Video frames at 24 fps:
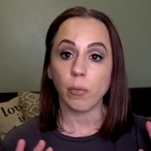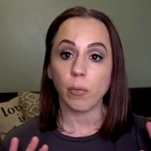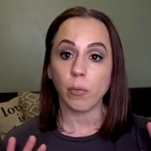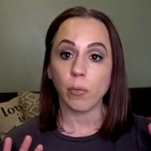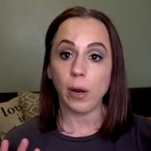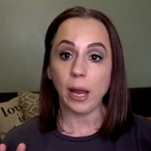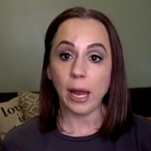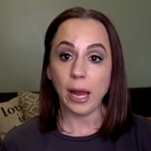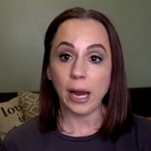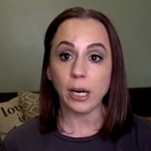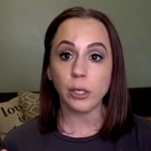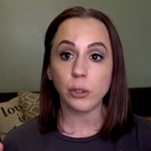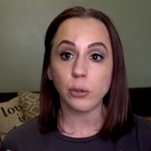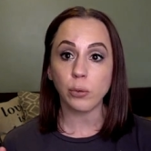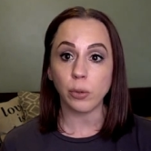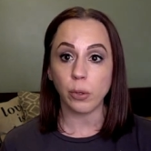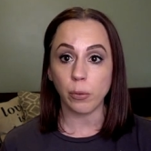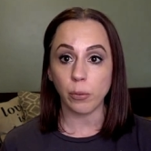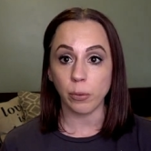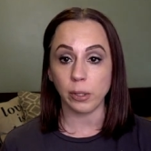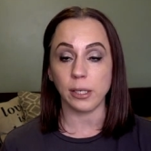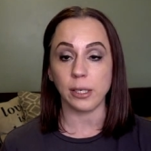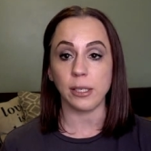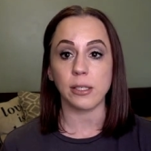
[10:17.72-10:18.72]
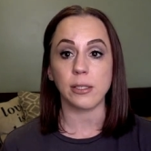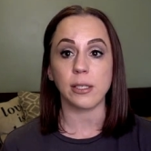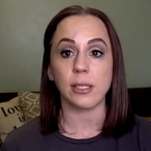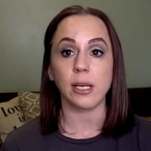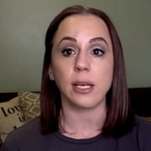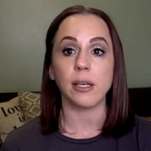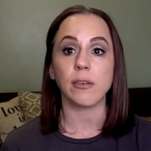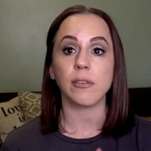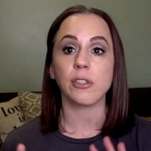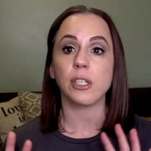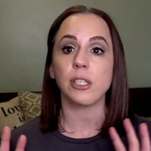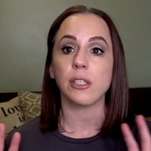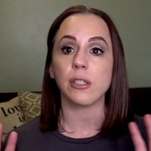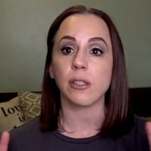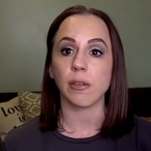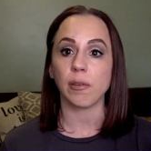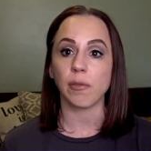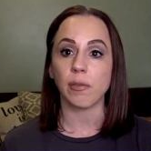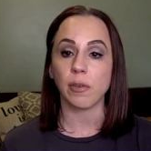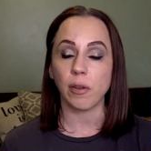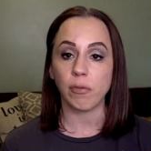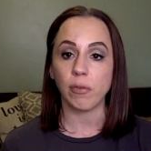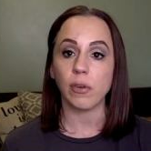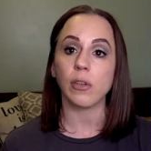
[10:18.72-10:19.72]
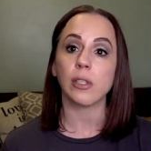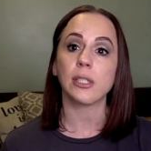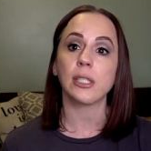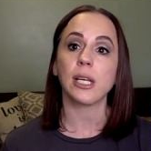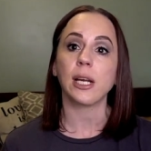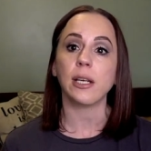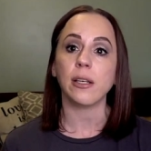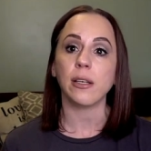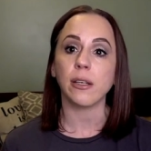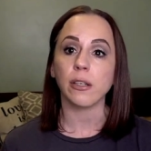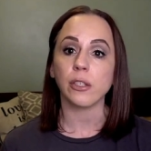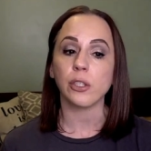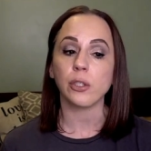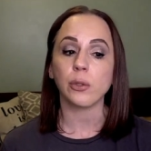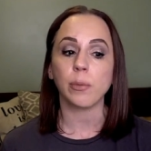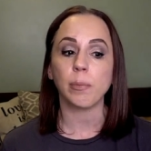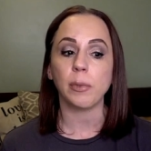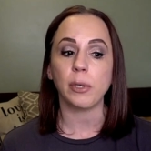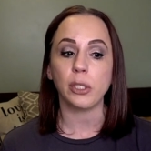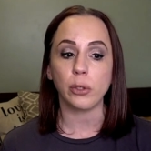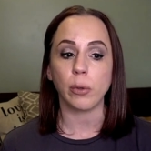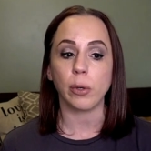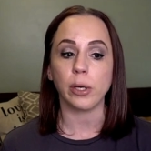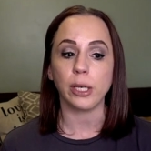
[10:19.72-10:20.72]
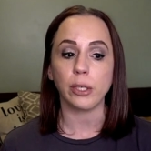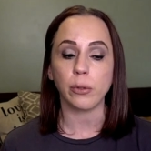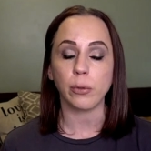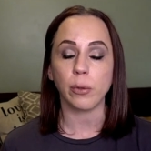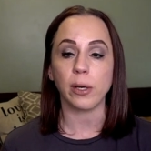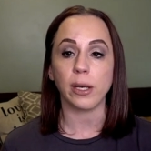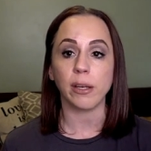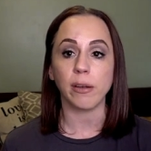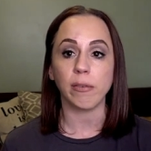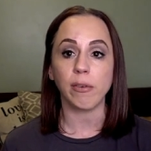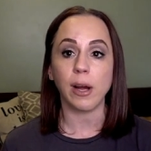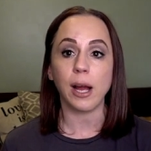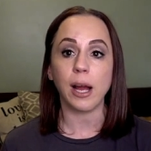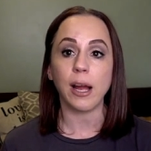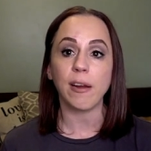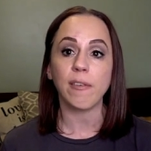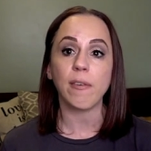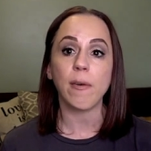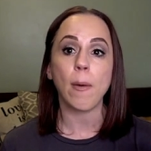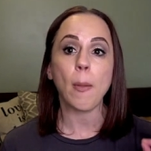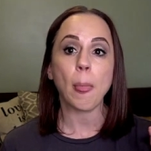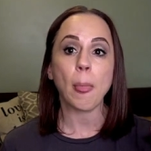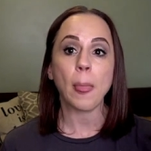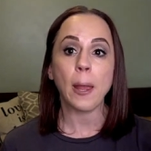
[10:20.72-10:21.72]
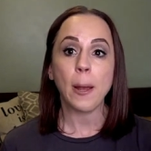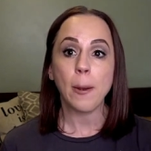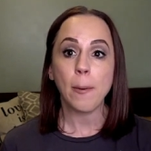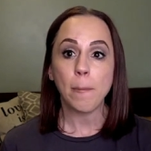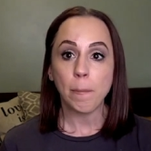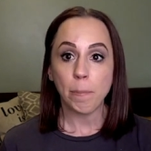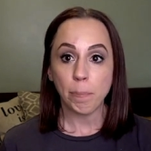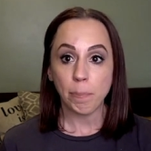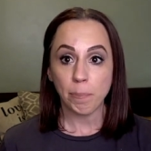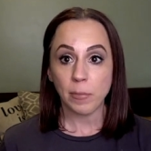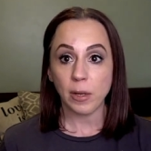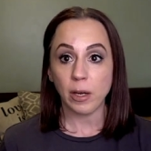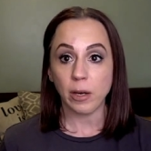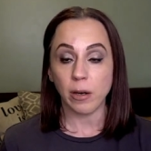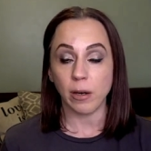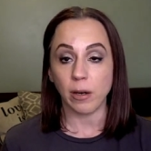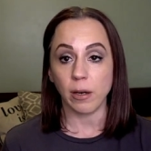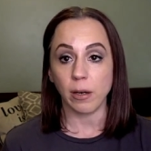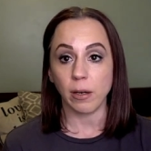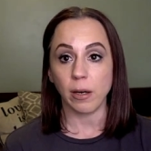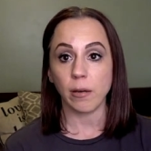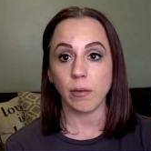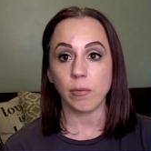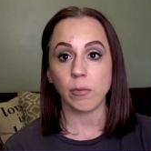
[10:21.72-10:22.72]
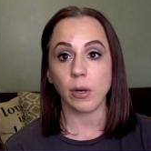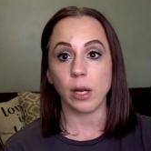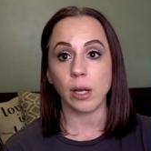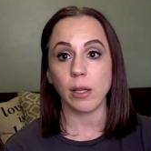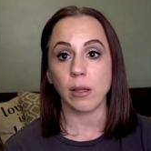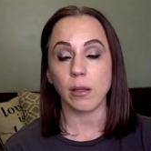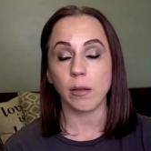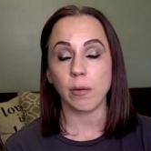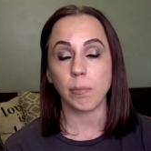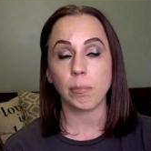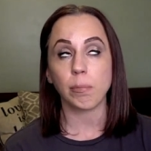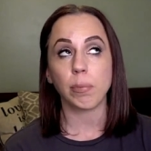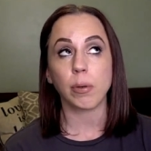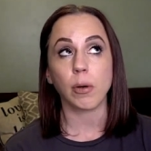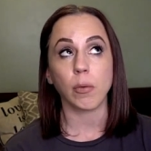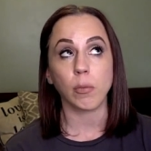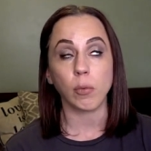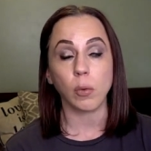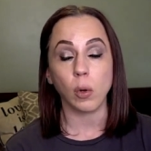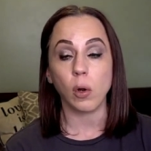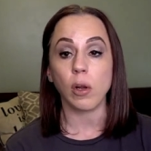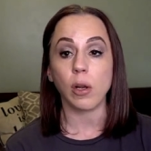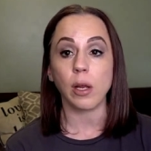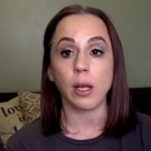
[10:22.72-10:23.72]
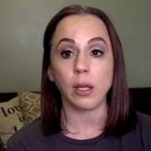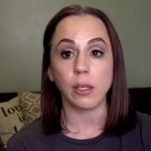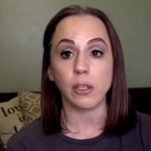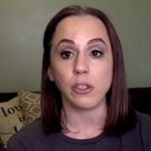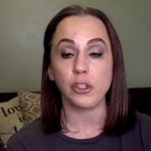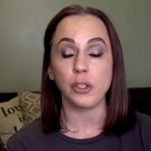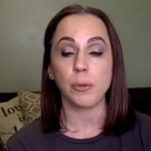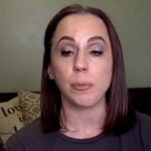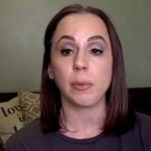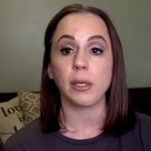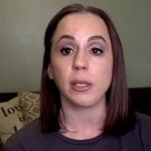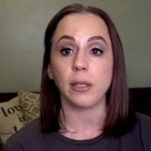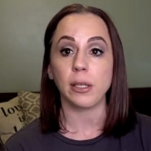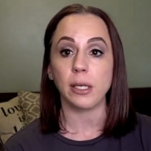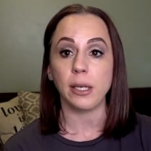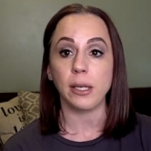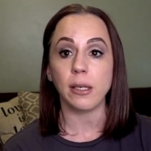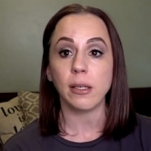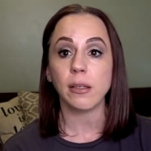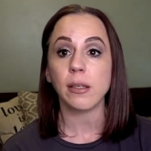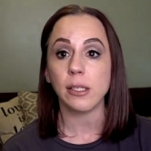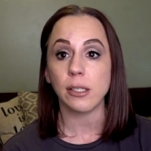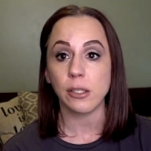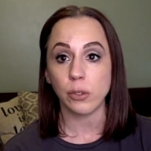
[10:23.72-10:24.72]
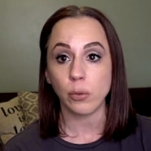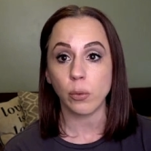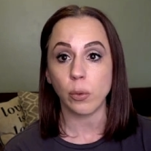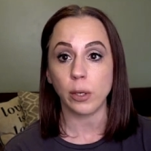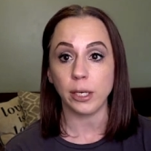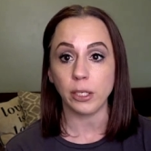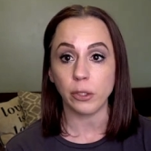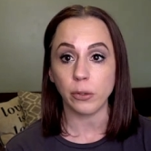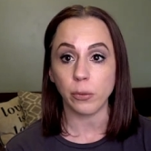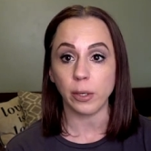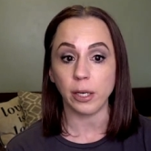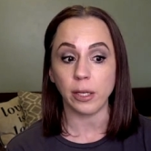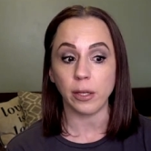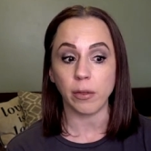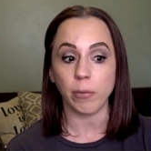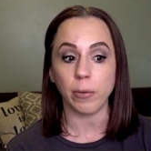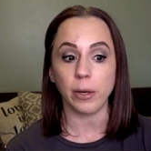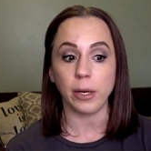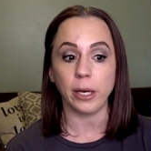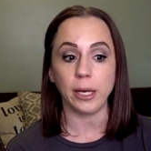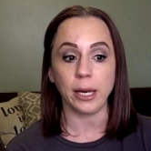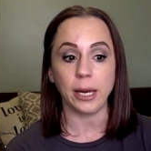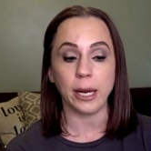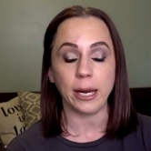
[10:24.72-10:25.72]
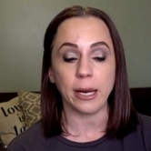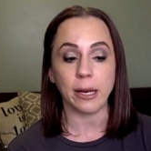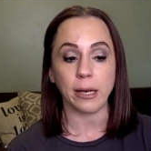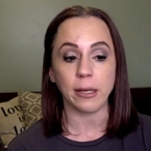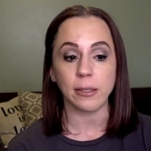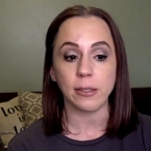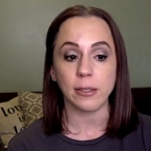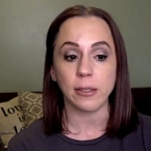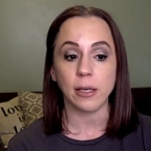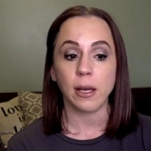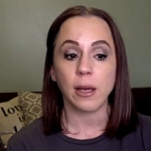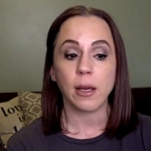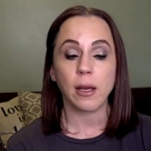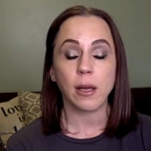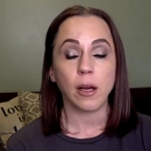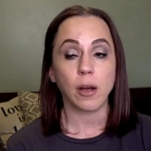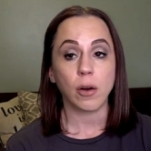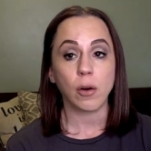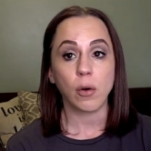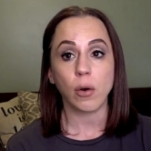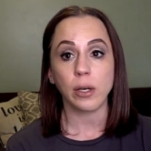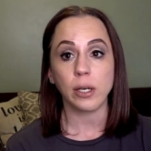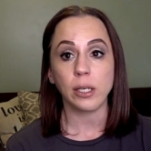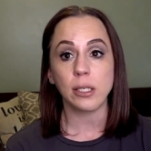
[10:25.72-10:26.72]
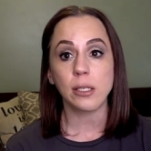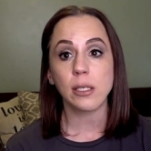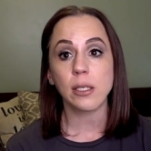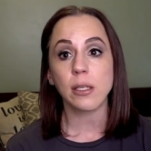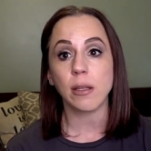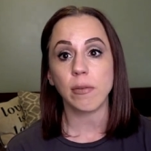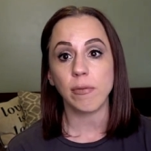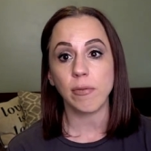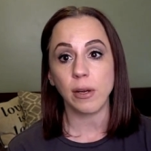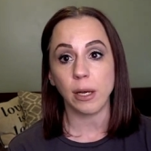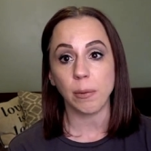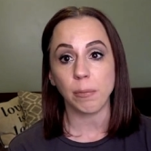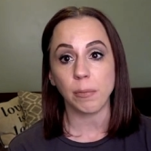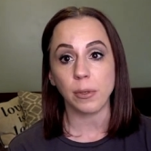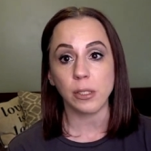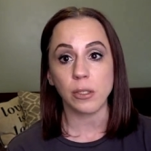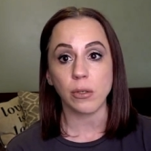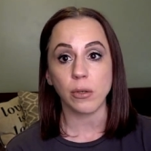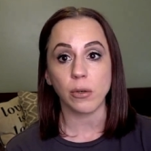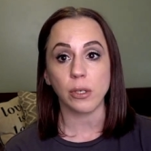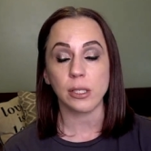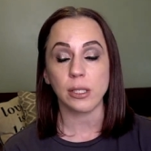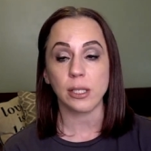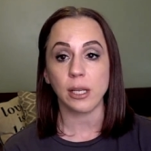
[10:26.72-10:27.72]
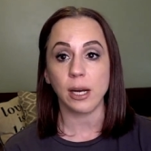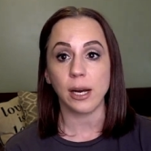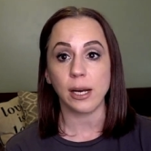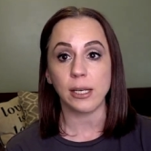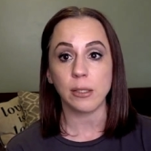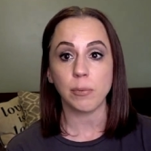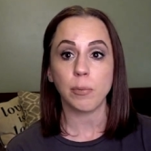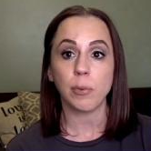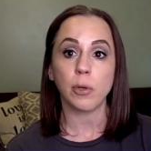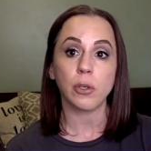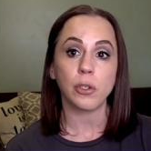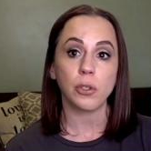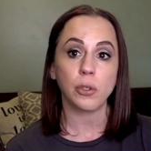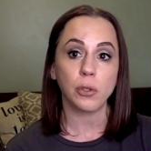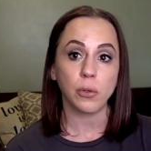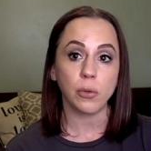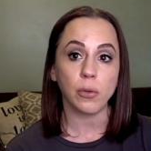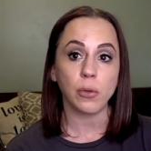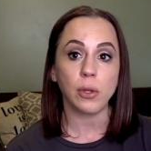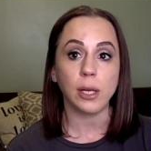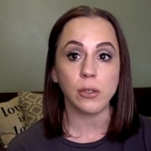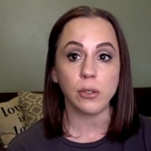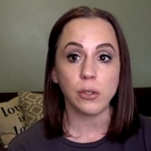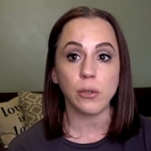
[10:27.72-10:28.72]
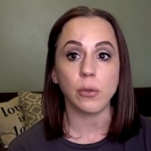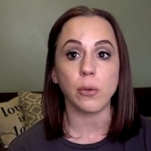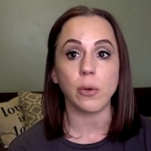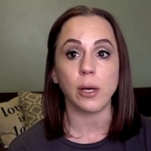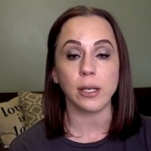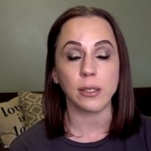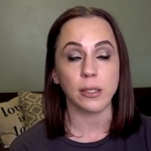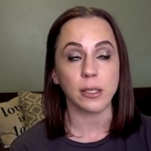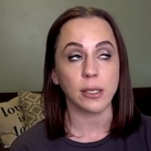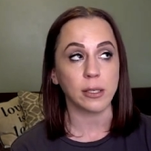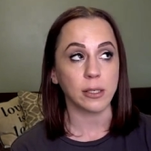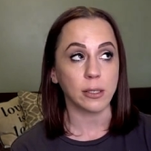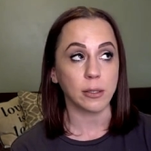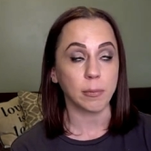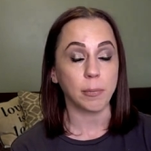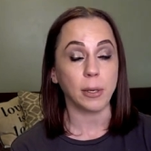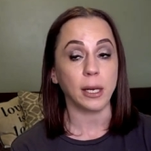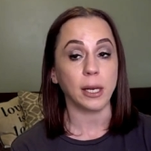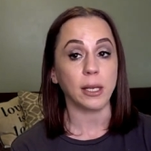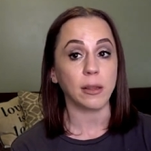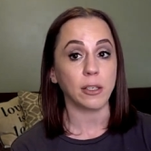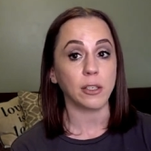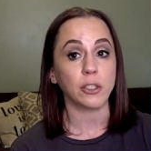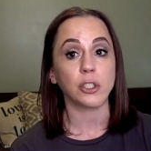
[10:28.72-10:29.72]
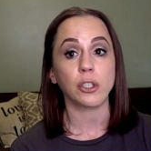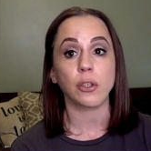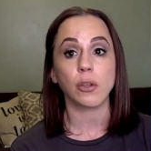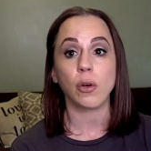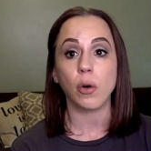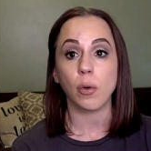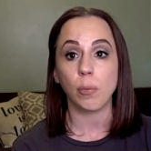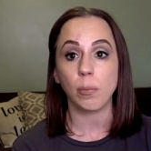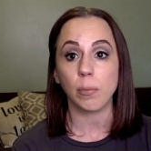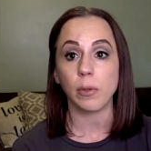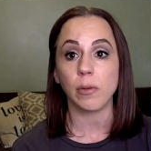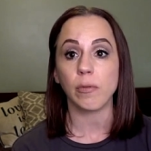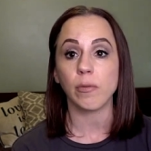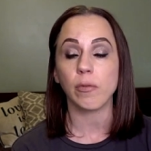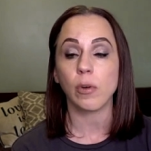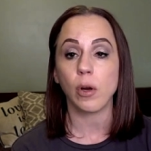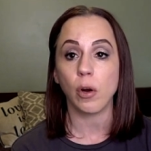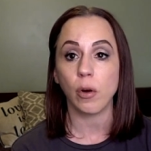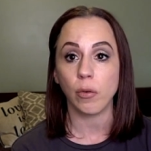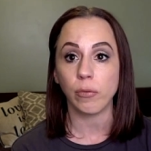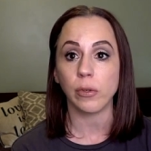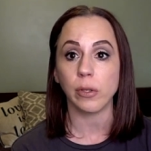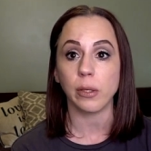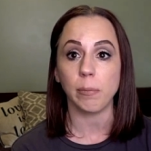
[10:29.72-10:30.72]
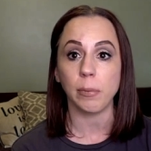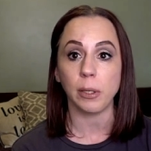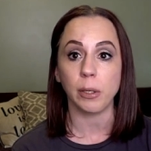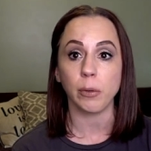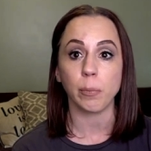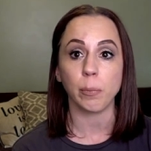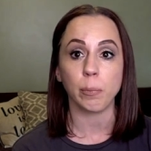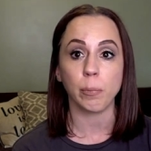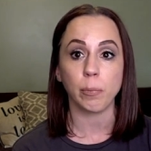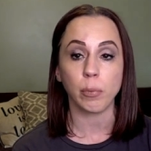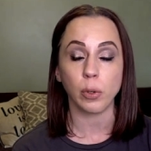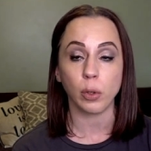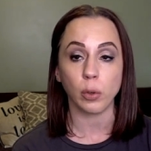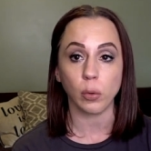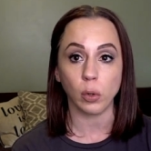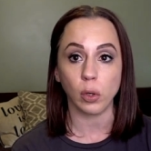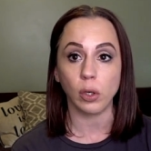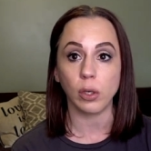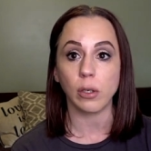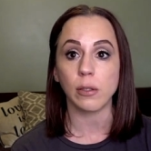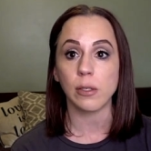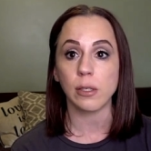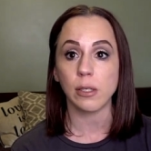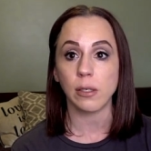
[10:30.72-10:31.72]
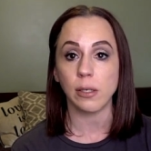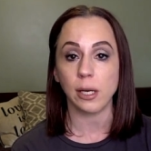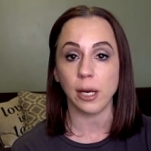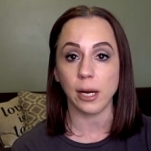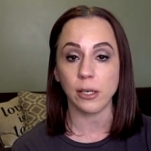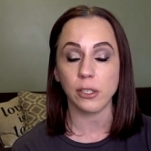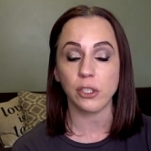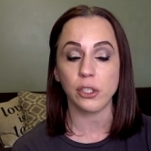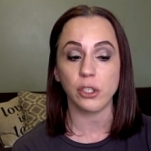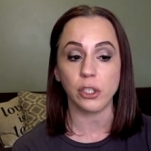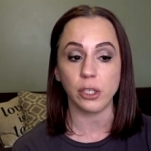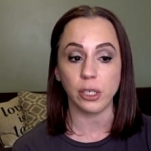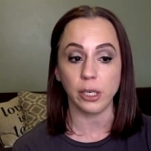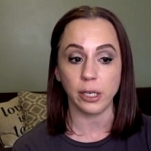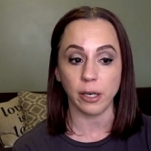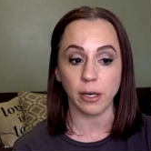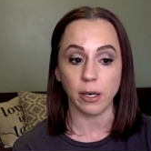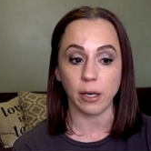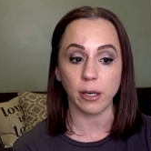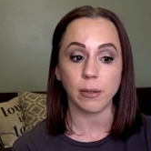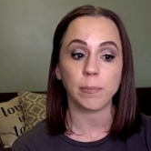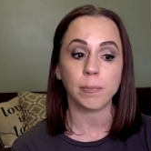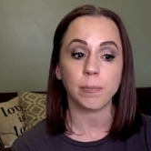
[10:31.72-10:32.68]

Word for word: actual release date, if she served the full ten years, would be twenty twenty-five. Her parole eligibility is twenty twenty-three. And according to the family source that I spoke to, they do anticipate that she'll hope, hopefully be paroled next year.